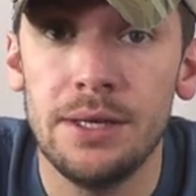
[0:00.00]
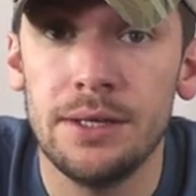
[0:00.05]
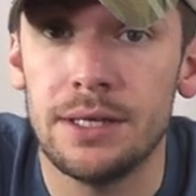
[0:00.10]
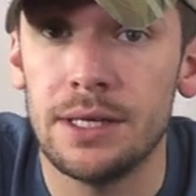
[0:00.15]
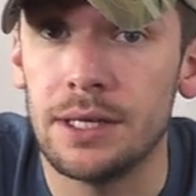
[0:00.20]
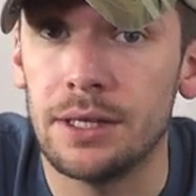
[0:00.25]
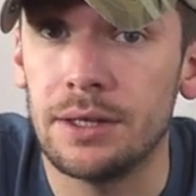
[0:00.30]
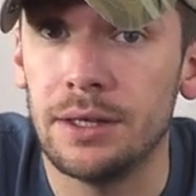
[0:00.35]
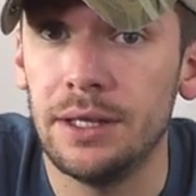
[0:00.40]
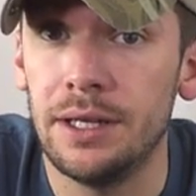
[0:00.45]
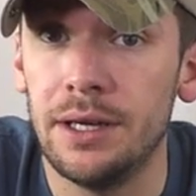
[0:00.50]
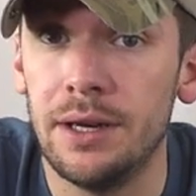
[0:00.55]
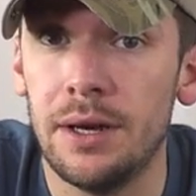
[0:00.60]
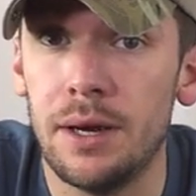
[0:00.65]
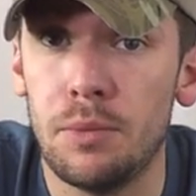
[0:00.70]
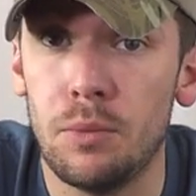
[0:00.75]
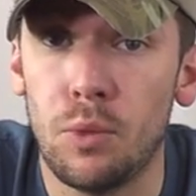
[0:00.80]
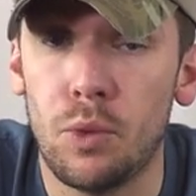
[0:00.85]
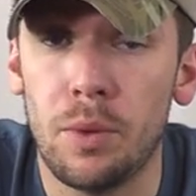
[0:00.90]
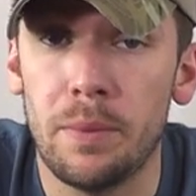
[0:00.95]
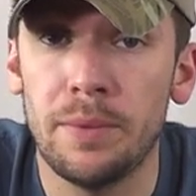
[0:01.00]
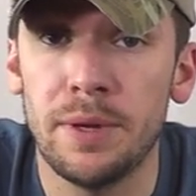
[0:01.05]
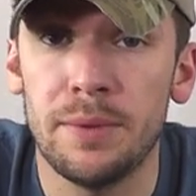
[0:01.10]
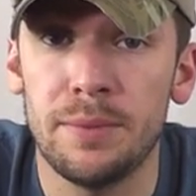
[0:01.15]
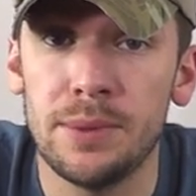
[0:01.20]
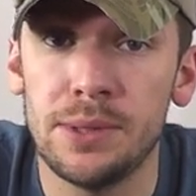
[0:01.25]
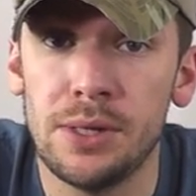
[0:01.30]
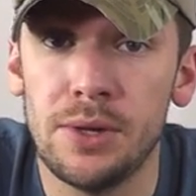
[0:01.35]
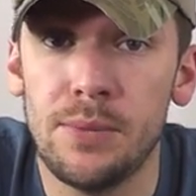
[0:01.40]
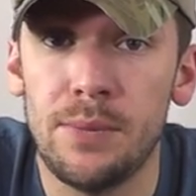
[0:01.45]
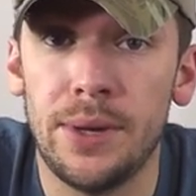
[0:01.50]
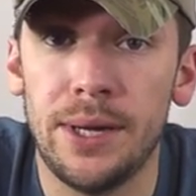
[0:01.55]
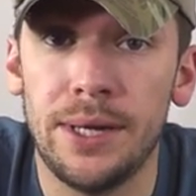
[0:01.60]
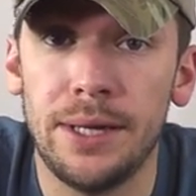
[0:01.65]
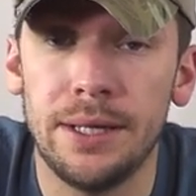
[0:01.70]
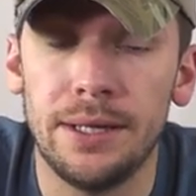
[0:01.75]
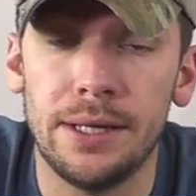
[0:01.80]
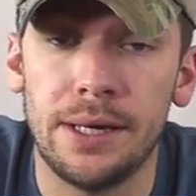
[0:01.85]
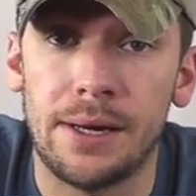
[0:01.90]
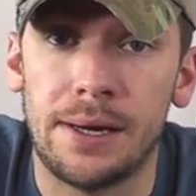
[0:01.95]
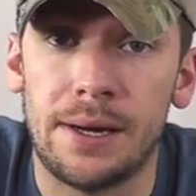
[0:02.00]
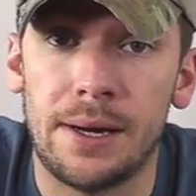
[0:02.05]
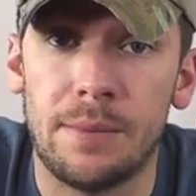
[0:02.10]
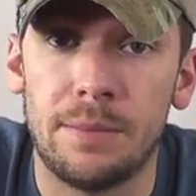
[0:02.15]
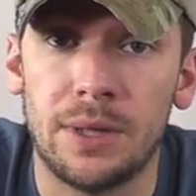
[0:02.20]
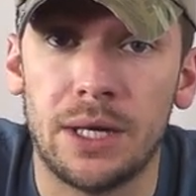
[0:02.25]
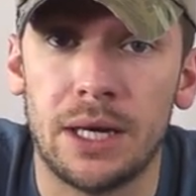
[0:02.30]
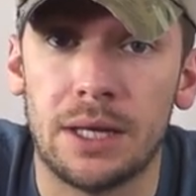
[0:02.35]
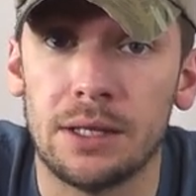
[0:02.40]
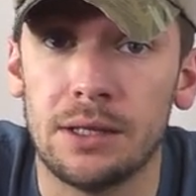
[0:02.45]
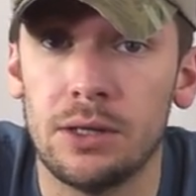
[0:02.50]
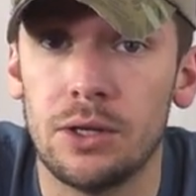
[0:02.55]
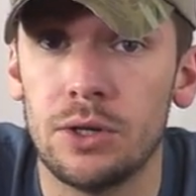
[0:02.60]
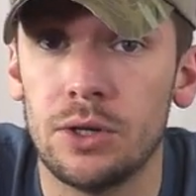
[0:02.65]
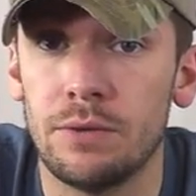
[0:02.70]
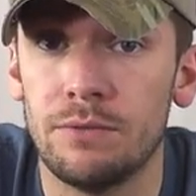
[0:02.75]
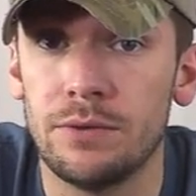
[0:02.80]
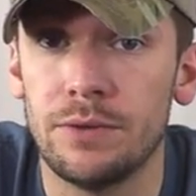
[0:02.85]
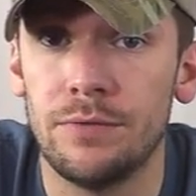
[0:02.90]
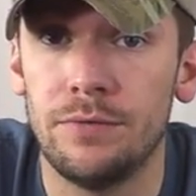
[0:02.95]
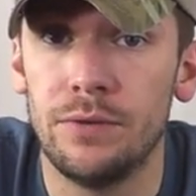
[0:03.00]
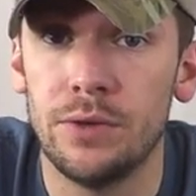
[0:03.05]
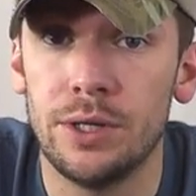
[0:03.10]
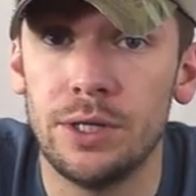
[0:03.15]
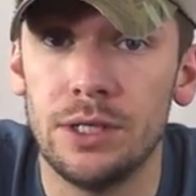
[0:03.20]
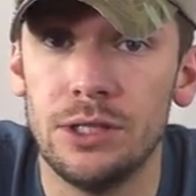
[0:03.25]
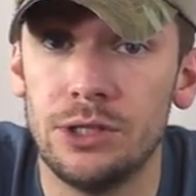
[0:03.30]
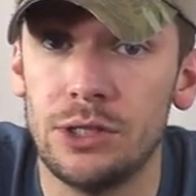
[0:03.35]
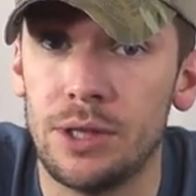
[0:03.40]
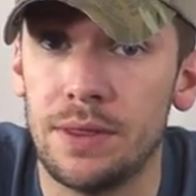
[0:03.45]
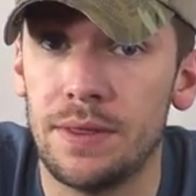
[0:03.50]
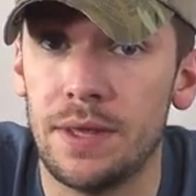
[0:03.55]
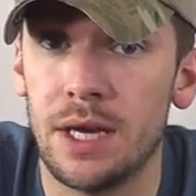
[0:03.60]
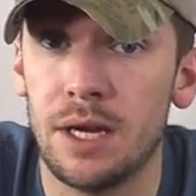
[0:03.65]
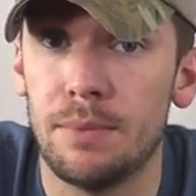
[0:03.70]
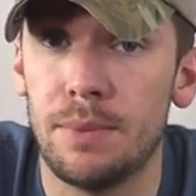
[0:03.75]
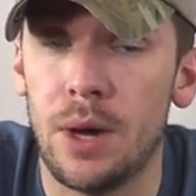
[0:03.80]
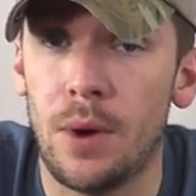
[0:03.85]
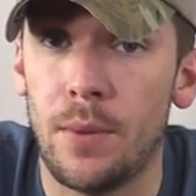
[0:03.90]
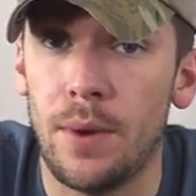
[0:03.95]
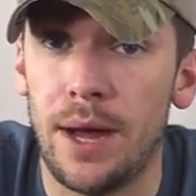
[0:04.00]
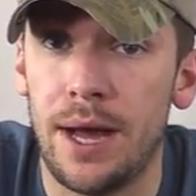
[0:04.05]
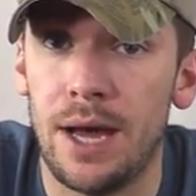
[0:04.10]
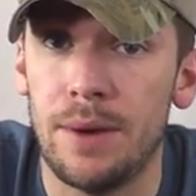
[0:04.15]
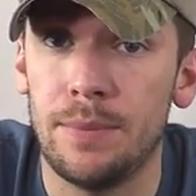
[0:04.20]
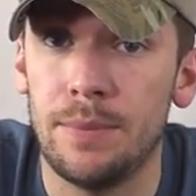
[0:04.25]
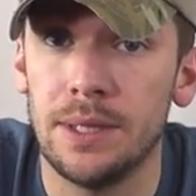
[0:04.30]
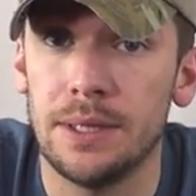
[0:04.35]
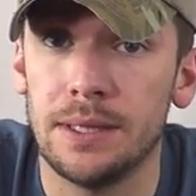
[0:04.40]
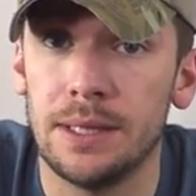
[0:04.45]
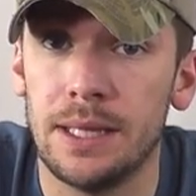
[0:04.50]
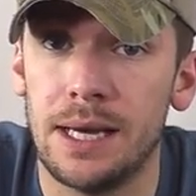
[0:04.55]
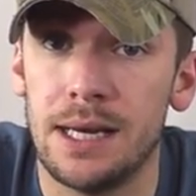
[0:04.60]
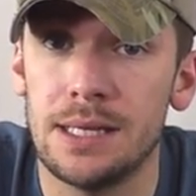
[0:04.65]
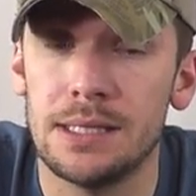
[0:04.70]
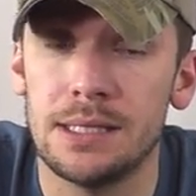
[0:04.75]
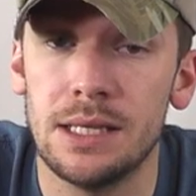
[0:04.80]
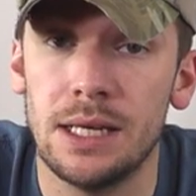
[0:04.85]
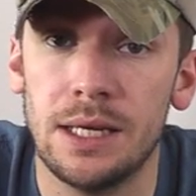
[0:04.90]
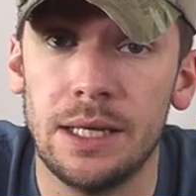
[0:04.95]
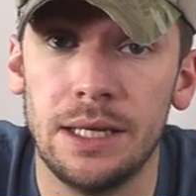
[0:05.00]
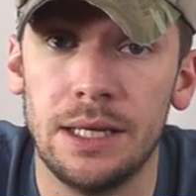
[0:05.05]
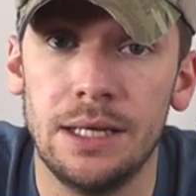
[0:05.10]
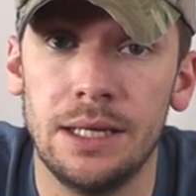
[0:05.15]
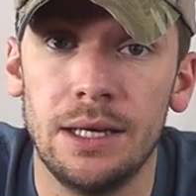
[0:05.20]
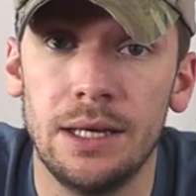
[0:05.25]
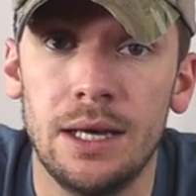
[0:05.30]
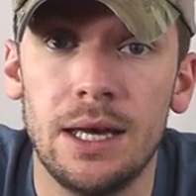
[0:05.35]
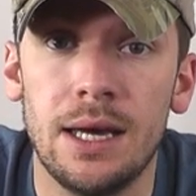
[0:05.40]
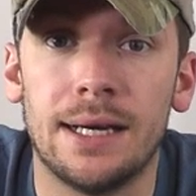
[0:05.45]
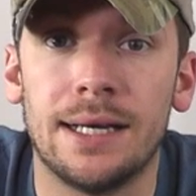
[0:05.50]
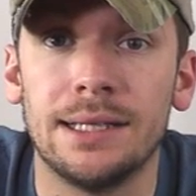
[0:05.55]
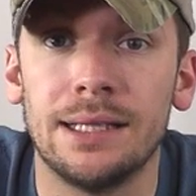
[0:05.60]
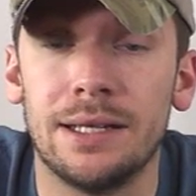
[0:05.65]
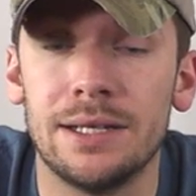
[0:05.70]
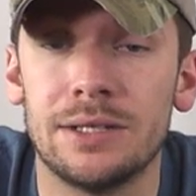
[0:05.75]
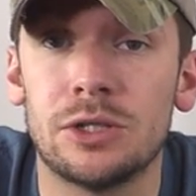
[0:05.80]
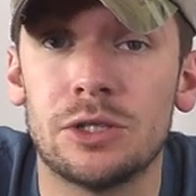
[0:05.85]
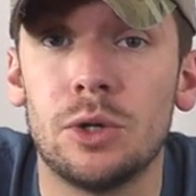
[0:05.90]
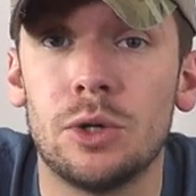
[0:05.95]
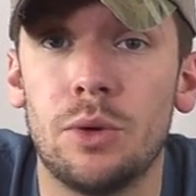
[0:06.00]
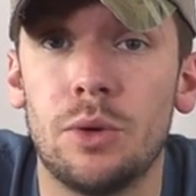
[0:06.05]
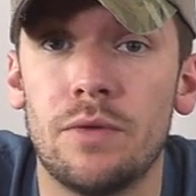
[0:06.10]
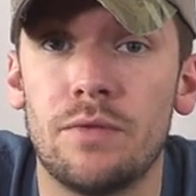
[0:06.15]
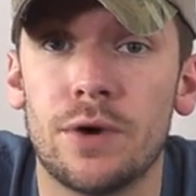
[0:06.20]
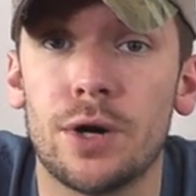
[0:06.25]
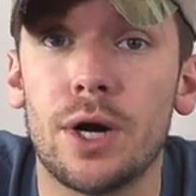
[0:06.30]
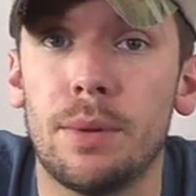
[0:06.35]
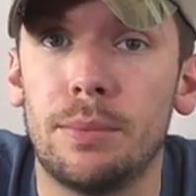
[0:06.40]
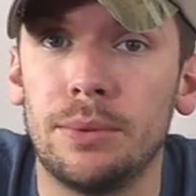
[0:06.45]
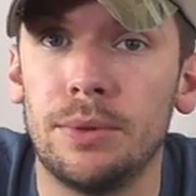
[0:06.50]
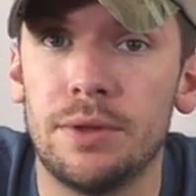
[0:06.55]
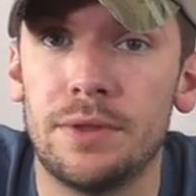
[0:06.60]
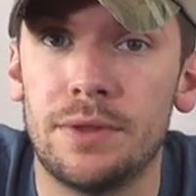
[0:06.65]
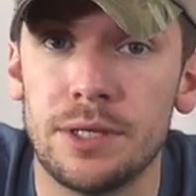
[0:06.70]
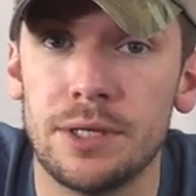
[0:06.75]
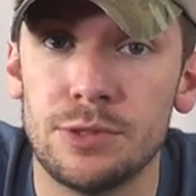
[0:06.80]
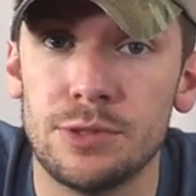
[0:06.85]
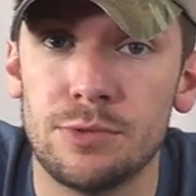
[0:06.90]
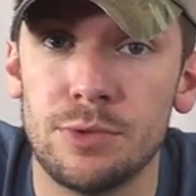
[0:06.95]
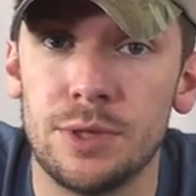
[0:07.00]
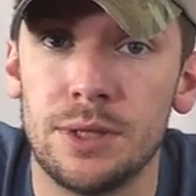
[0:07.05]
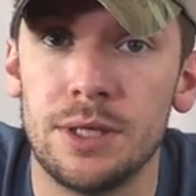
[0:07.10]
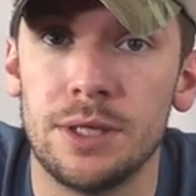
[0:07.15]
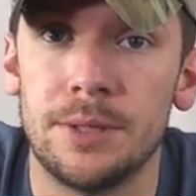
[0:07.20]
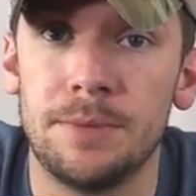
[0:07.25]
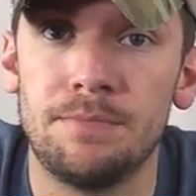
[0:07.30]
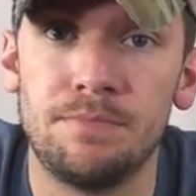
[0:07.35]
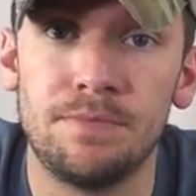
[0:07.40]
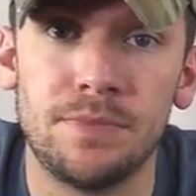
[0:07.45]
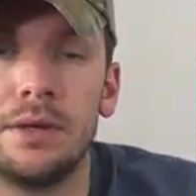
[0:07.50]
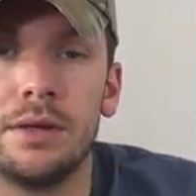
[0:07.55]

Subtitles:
get cleaned up, warmed up a little bit, kind of look over the footage and think about what happened last night, I'd like to go over a couple of things with you.